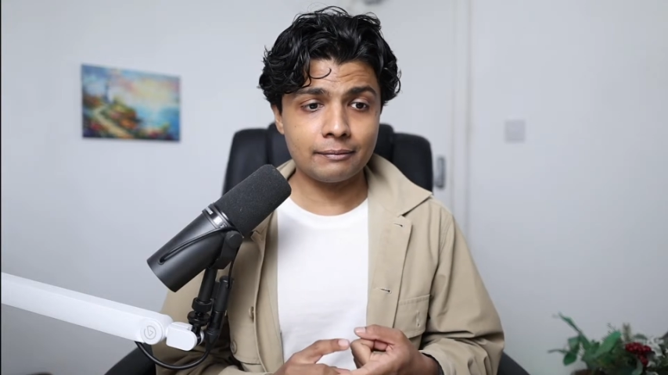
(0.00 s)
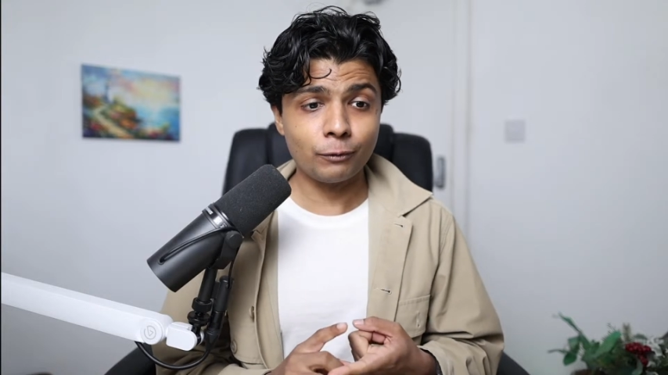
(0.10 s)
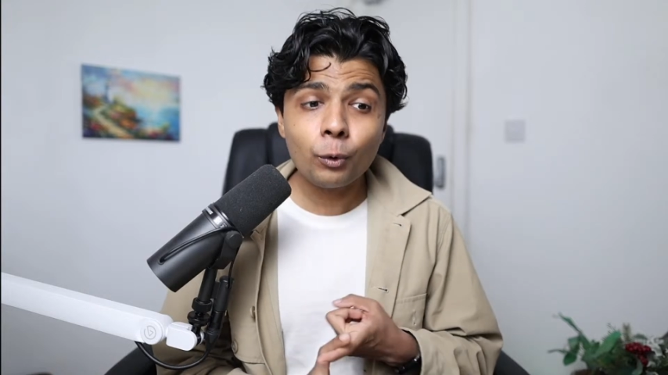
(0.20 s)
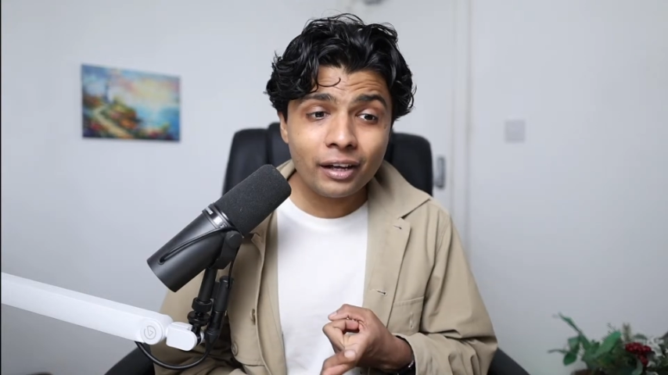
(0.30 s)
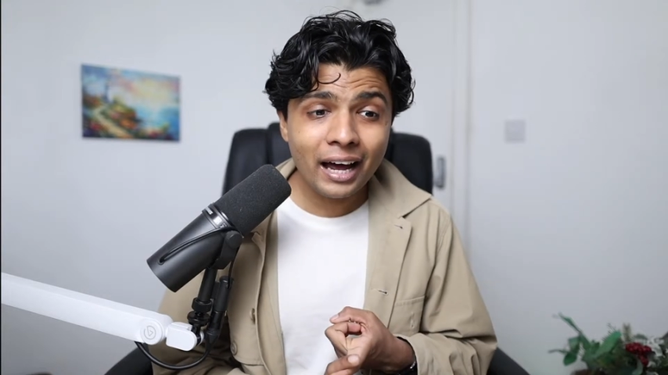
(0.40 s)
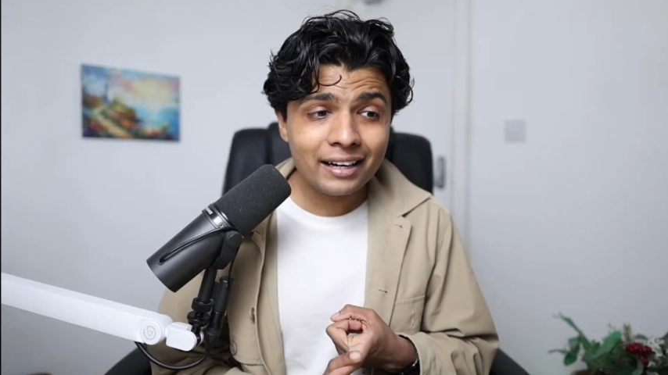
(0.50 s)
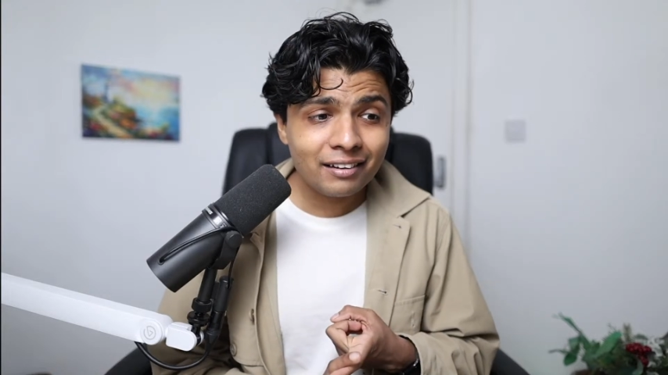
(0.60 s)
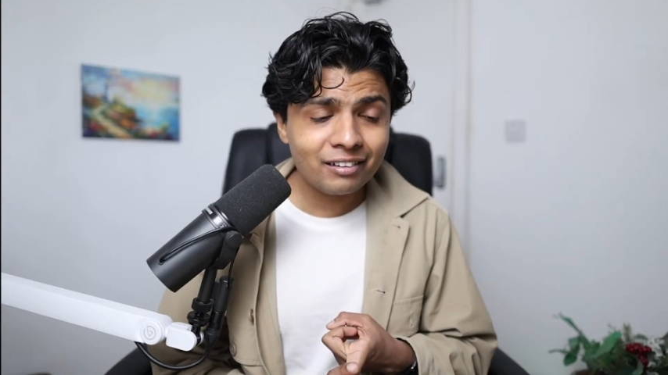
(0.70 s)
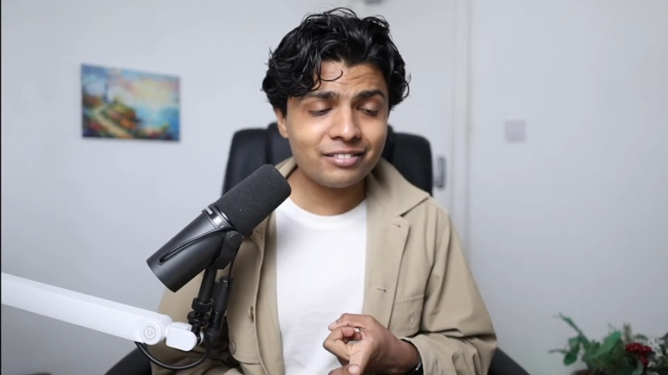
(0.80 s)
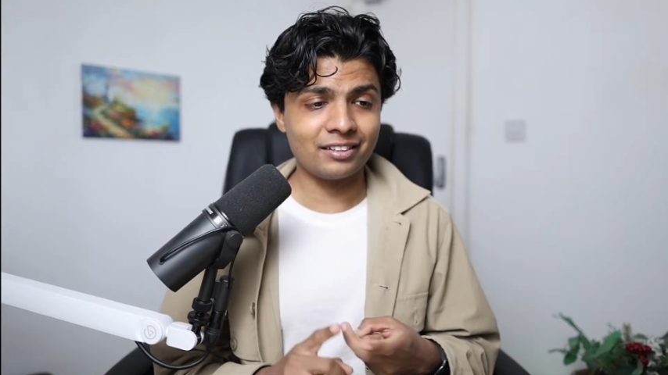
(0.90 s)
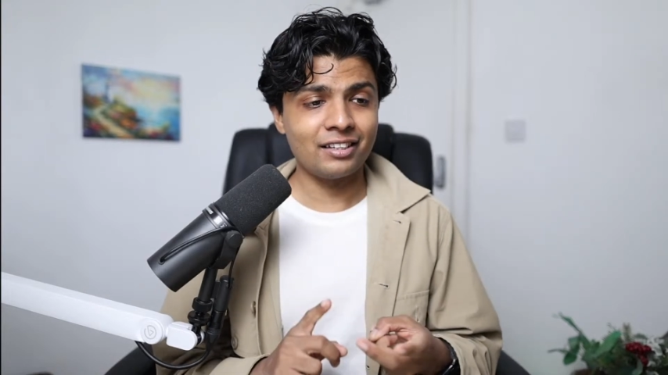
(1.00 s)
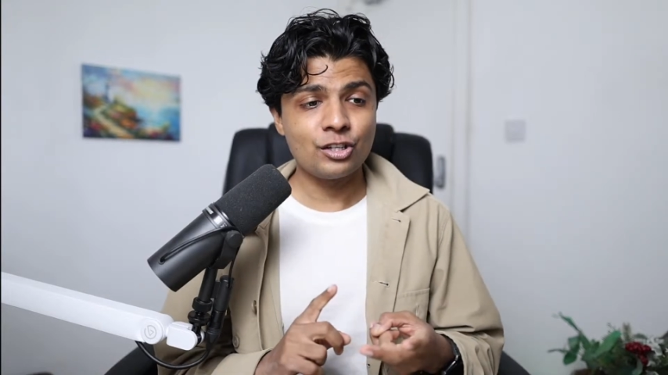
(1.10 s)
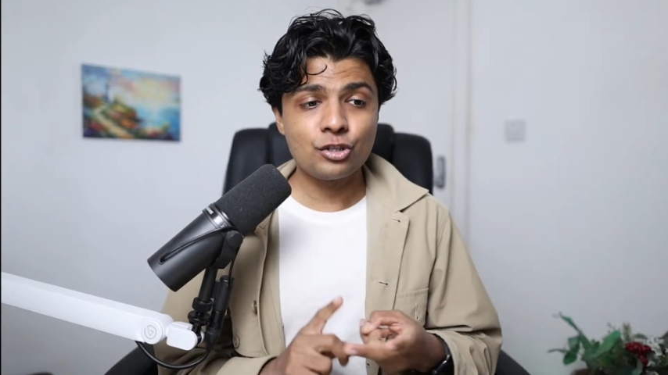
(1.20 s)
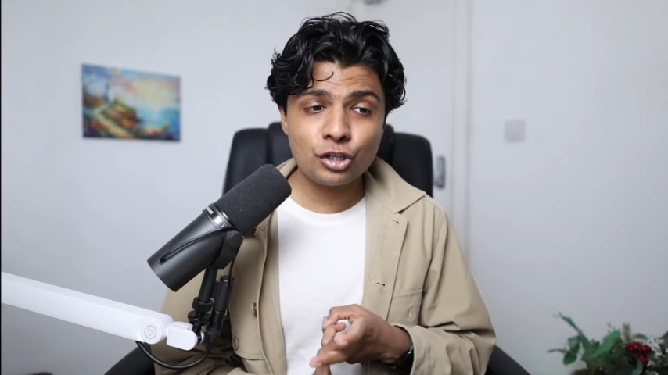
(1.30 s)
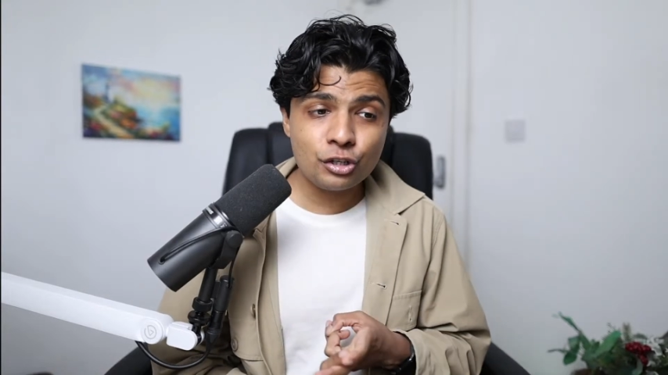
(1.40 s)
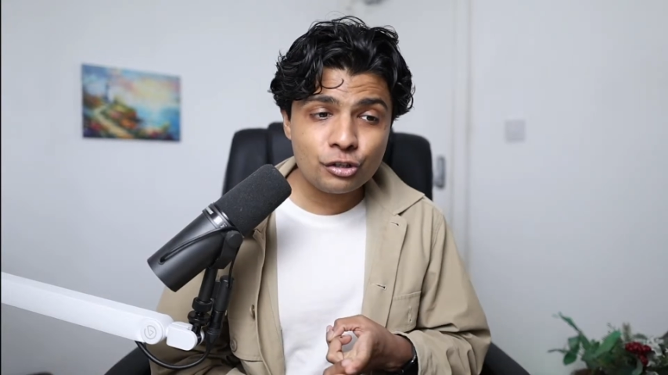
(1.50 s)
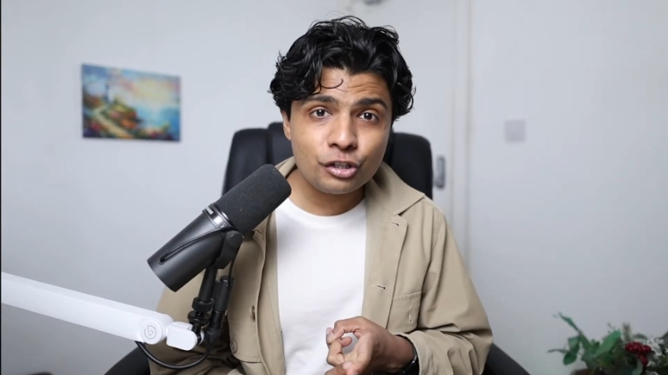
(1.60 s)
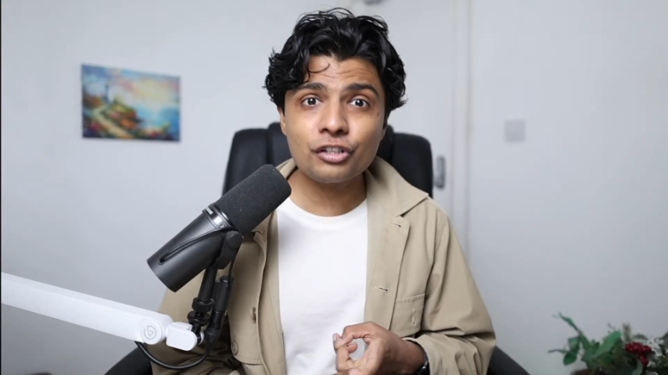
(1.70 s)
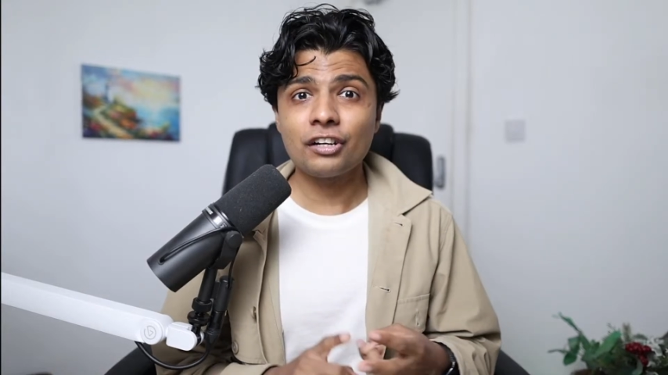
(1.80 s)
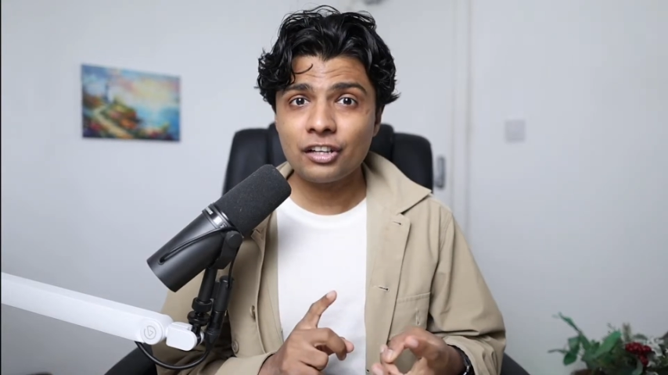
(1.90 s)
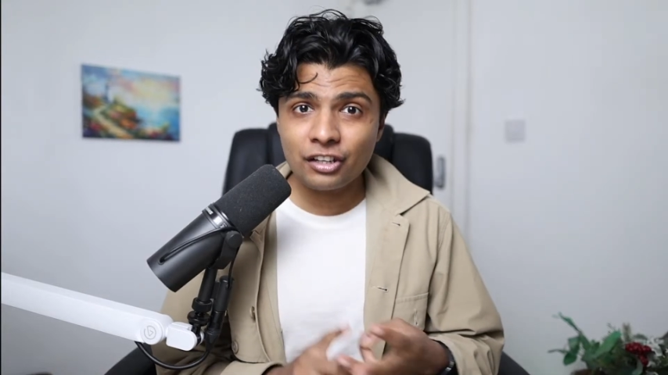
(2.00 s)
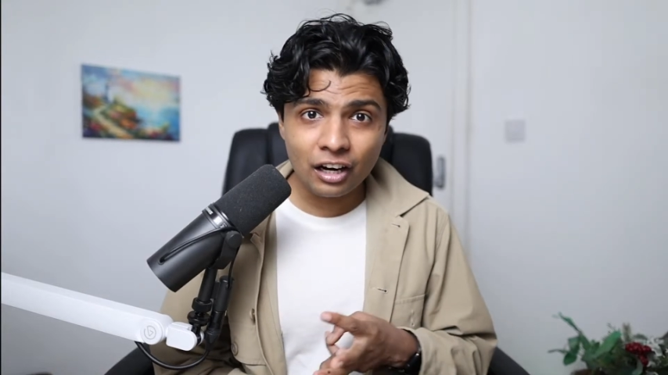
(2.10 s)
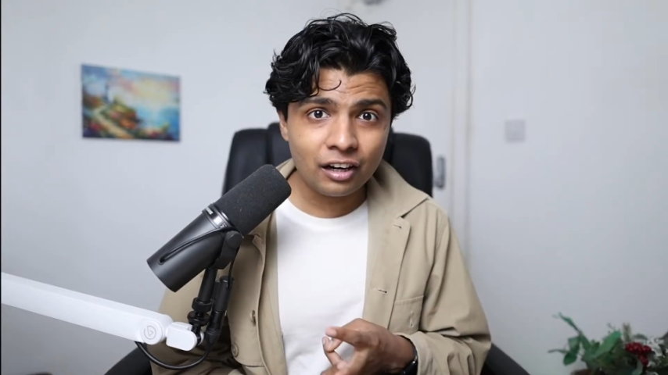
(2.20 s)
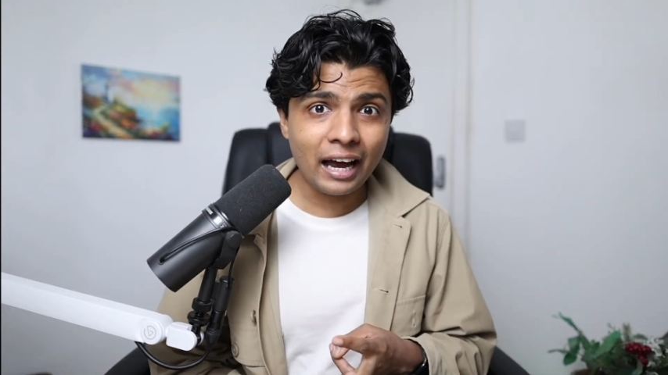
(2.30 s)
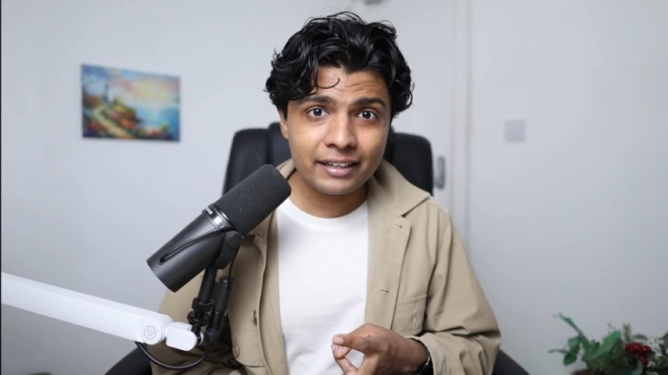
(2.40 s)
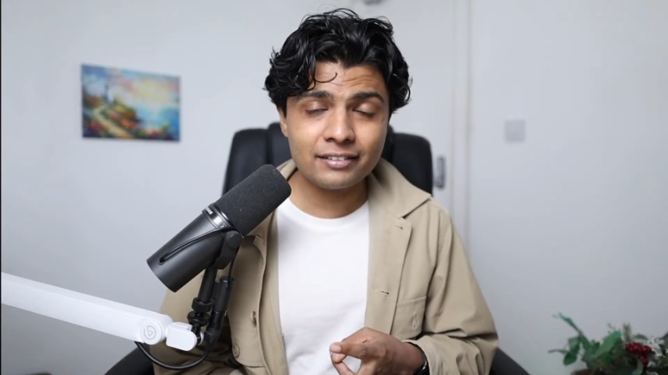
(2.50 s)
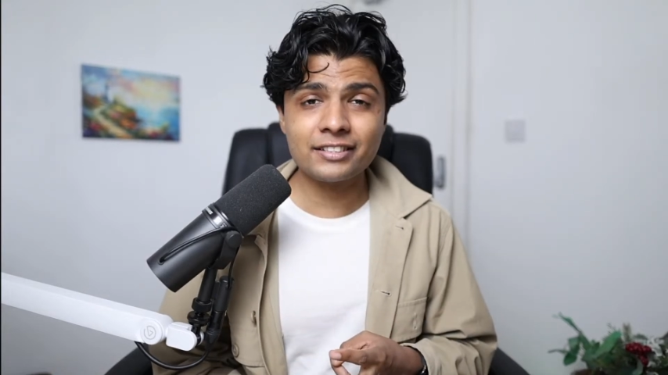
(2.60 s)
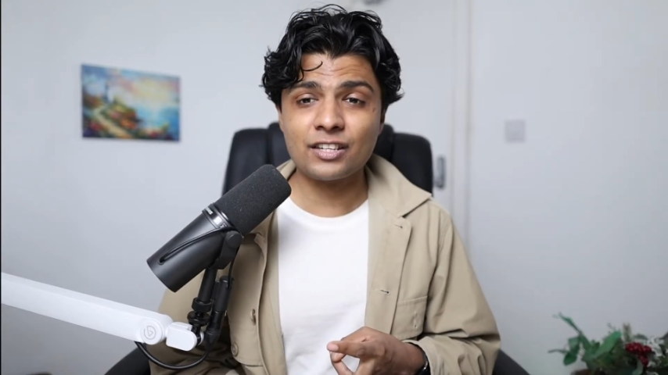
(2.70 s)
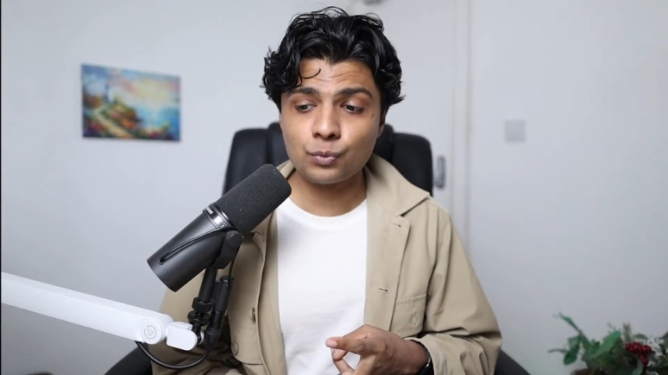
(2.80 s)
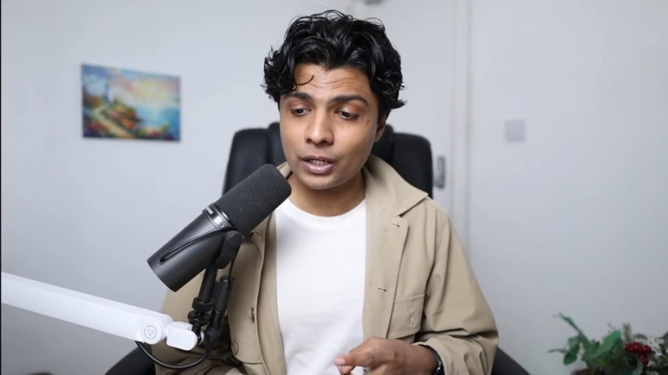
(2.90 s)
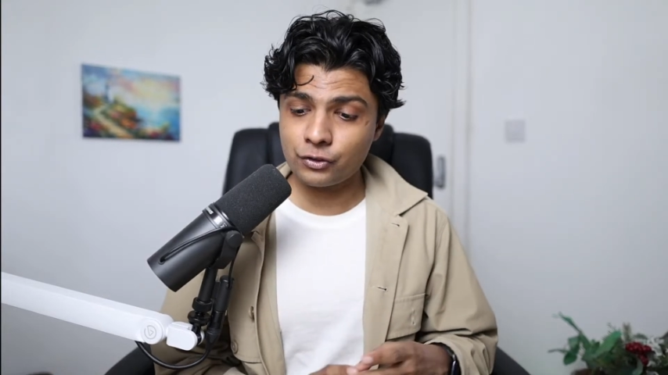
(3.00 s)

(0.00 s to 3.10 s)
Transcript: older adults, children, younger adults as well.